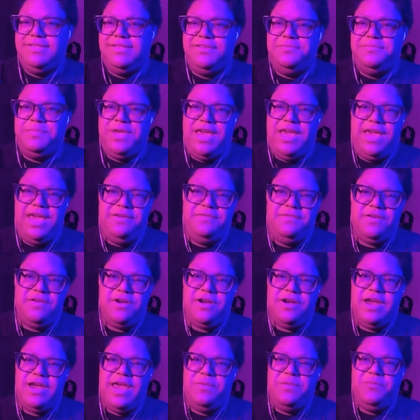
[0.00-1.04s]
behavior
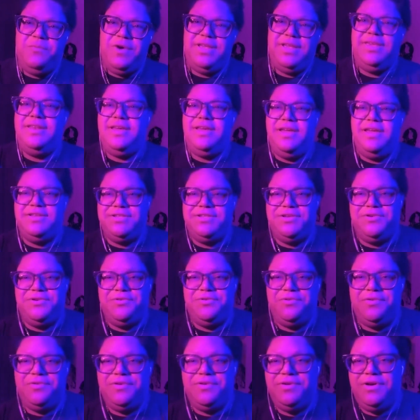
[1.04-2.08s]
and what can I
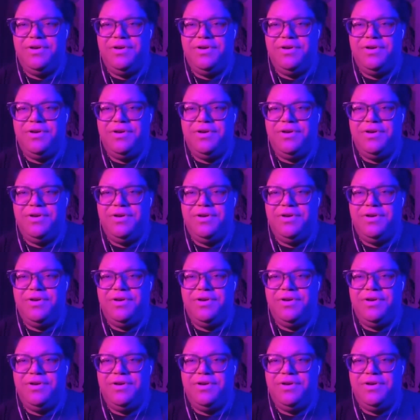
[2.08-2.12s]
do.